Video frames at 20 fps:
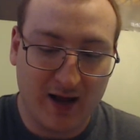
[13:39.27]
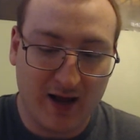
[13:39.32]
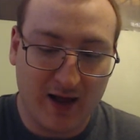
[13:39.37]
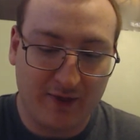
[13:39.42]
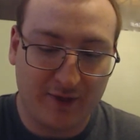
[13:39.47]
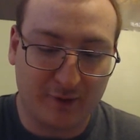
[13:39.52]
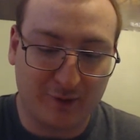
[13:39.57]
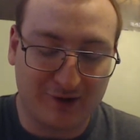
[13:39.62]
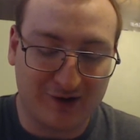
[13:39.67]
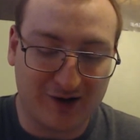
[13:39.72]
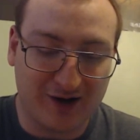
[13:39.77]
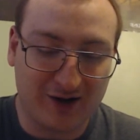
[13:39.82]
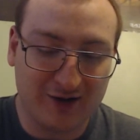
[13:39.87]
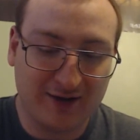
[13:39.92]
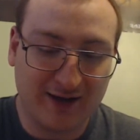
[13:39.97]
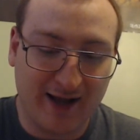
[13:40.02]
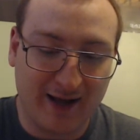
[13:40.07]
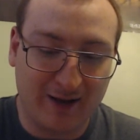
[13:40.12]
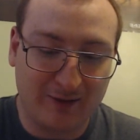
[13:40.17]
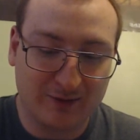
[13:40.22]
There were
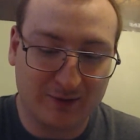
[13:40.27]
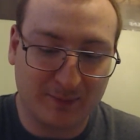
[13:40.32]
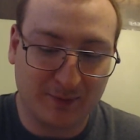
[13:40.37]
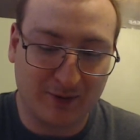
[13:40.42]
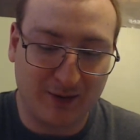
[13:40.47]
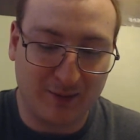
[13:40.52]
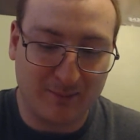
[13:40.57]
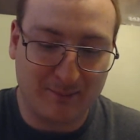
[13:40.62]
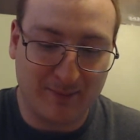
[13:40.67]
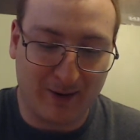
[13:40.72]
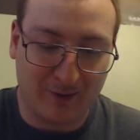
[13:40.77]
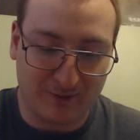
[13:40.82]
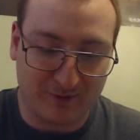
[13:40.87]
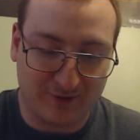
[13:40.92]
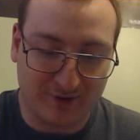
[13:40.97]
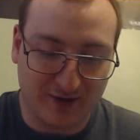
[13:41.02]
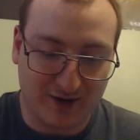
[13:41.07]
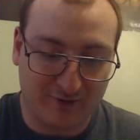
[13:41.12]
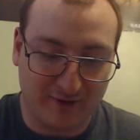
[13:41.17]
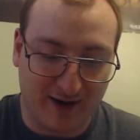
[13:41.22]
uncountable amounts
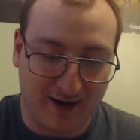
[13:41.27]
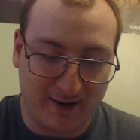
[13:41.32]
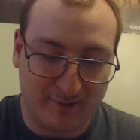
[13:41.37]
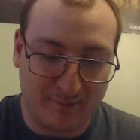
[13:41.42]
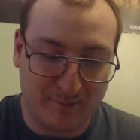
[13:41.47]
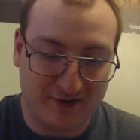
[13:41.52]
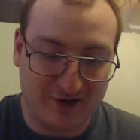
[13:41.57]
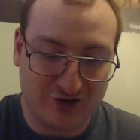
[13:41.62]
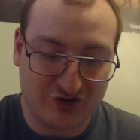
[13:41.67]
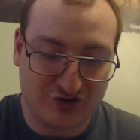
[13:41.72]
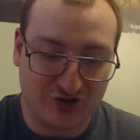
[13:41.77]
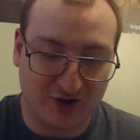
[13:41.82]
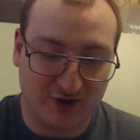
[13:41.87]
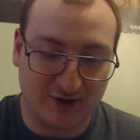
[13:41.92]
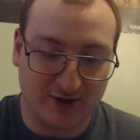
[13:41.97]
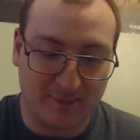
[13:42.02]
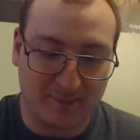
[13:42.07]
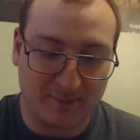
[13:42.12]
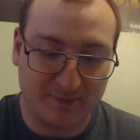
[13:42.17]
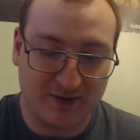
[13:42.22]
of ammunition
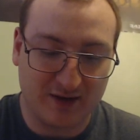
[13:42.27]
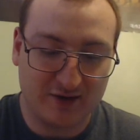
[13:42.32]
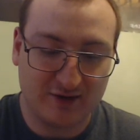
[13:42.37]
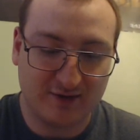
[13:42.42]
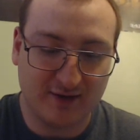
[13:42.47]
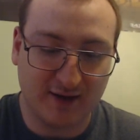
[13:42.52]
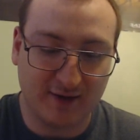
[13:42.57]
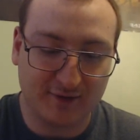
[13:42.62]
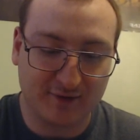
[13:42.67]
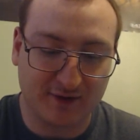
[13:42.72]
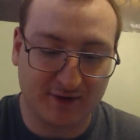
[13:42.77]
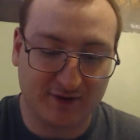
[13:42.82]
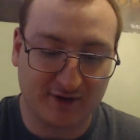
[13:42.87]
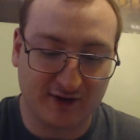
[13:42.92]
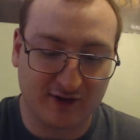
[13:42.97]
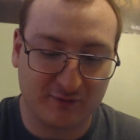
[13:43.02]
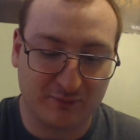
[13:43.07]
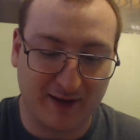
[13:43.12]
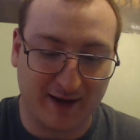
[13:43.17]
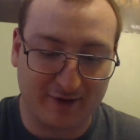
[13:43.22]
clips, dozens
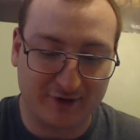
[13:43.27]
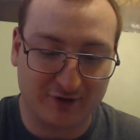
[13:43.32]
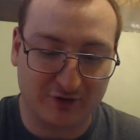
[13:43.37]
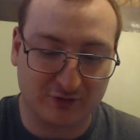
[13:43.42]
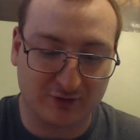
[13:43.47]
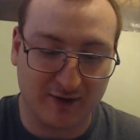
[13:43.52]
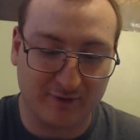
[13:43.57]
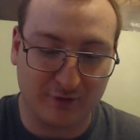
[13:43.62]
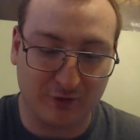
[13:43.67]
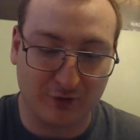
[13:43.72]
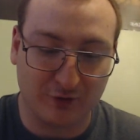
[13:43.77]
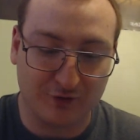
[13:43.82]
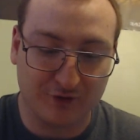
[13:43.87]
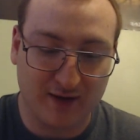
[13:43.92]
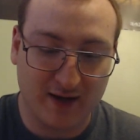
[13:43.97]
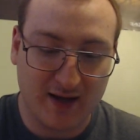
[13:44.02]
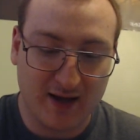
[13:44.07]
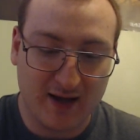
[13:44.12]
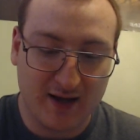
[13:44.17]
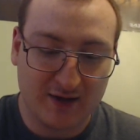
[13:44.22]
of blaster rifles,
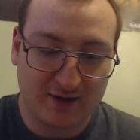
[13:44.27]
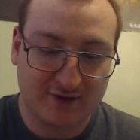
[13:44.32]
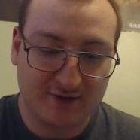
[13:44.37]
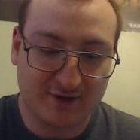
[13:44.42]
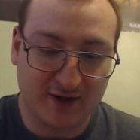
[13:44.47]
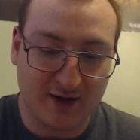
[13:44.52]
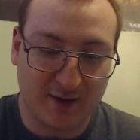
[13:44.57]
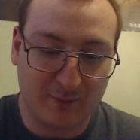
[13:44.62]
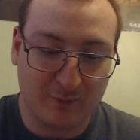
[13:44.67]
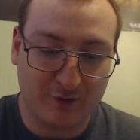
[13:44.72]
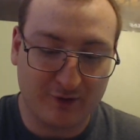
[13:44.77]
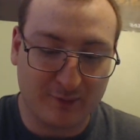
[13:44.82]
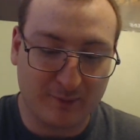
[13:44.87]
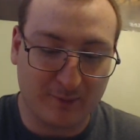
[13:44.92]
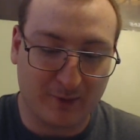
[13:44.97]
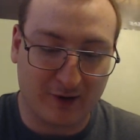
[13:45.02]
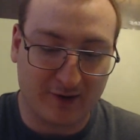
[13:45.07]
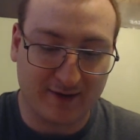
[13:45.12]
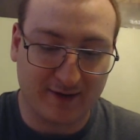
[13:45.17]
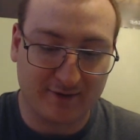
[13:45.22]
some with
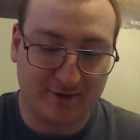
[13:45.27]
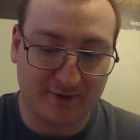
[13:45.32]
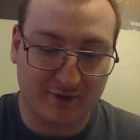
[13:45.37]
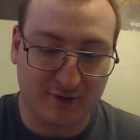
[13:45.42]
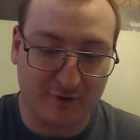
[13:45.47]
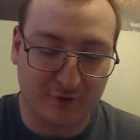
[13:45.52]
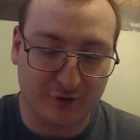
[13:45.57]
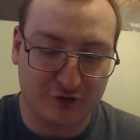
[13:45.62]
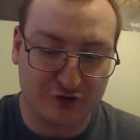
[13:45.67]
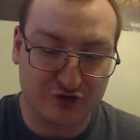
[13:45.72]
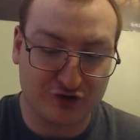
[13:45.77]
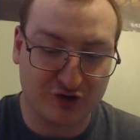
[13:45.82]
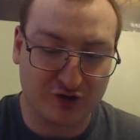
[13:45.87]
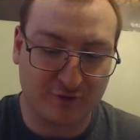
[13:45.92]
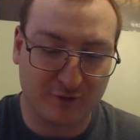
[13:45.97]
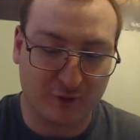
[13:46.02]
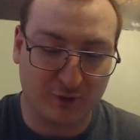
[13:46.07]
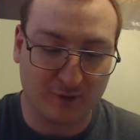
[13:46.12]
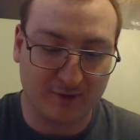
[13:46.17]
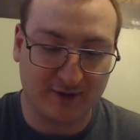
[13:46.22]
markings of the 1st
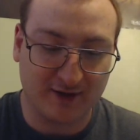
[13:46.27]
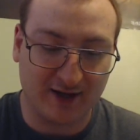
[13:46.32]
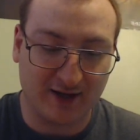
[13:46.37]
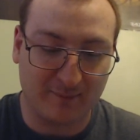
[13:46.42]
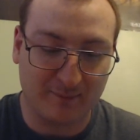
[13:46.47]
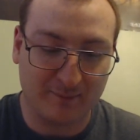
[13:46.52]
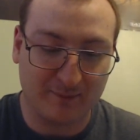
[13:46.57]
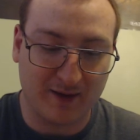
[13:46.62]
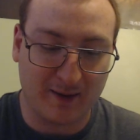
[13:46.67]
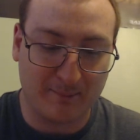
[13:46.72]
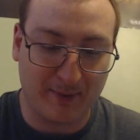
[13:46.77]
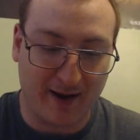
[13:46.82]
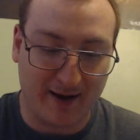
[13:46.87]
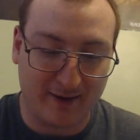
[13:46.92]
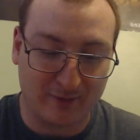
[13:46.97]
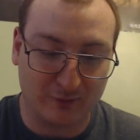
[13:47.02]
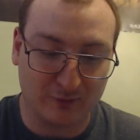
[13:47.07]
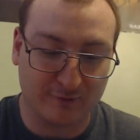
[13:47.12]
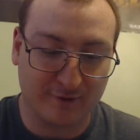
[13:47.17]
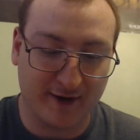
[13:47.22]
Unifor team that
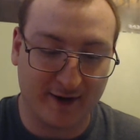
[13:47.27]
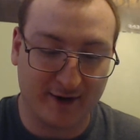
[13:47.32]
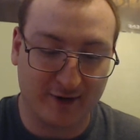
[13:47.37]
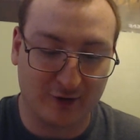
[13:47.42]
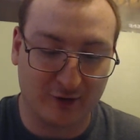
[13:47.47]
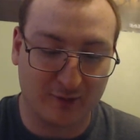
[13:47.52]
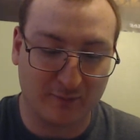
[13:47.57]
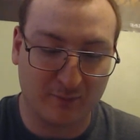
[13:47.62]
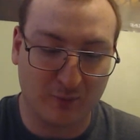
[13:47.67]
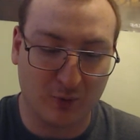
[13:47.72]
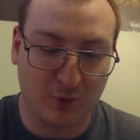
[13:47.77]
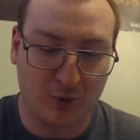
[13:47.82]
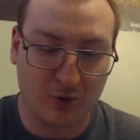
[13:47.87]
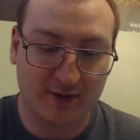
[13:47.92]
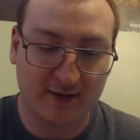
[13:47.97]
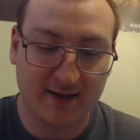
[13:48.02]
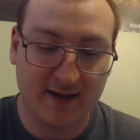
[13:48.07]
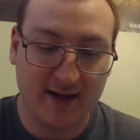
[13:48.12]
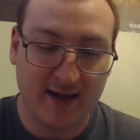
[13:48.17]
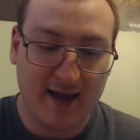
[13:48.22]
battled Vader and
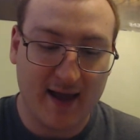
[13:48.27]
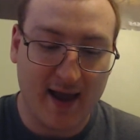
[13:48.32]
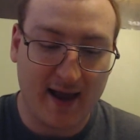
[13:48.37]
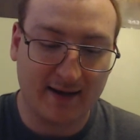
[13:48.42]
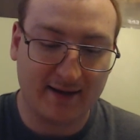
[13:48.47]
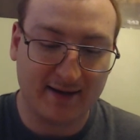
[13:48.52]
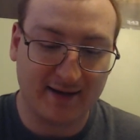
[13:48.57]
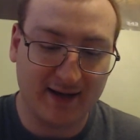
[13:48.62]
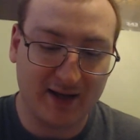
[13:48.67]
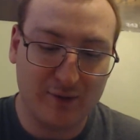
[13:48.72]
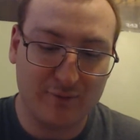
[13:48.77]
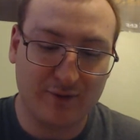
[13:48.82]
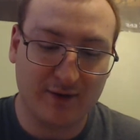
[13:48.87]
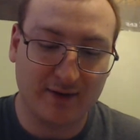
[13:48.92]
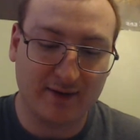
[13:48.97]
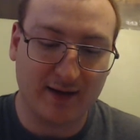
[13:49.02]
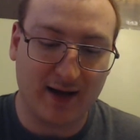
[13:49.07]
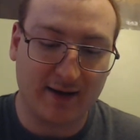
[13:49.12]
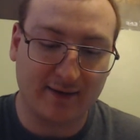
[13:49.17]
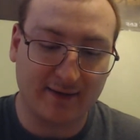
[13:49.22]
Morg, and
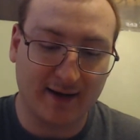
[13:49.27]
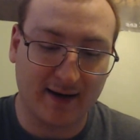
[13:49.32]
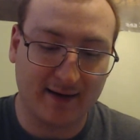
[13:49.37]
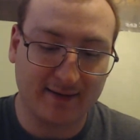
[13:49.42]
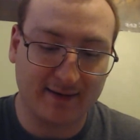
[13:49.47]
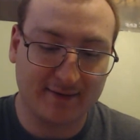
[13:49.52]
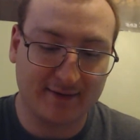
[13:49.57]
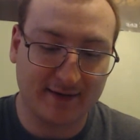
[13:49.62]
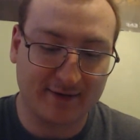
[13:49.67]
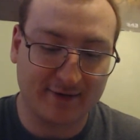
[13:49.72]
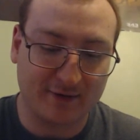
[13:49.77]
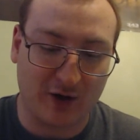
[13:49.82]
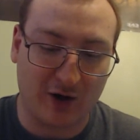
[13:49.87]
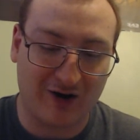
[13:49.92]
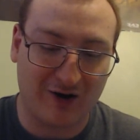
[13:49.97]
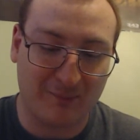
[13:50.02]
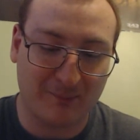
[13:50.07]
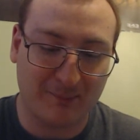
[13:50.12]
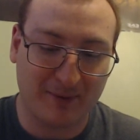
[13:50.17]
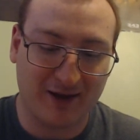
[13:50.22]
even a
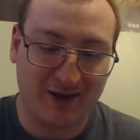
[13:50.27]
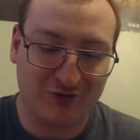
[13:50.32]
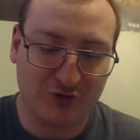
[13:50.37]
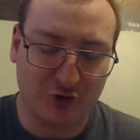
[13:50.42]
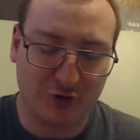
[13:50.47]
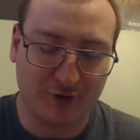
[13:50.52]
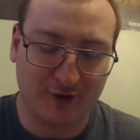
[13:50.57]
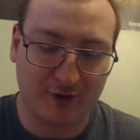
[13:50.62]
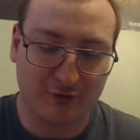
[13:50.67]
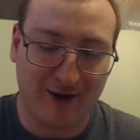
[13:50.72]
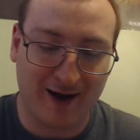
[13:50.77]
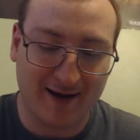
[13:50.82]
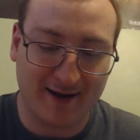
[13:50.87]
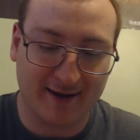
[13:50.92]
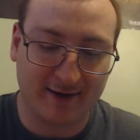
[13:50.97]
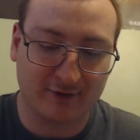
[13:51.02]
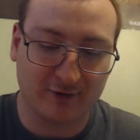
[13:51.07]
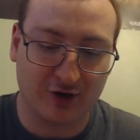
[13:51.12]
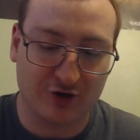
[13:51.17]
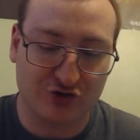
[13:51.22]
96R P 30
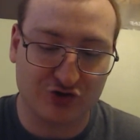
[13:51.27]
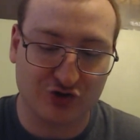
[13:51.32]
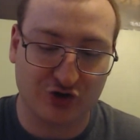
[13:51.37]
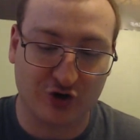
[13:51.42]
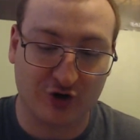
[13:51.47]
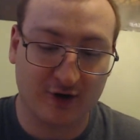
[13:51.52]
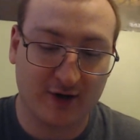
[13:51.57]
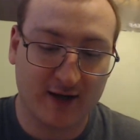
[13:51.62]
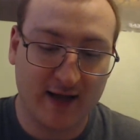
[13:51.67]
rocket launcher.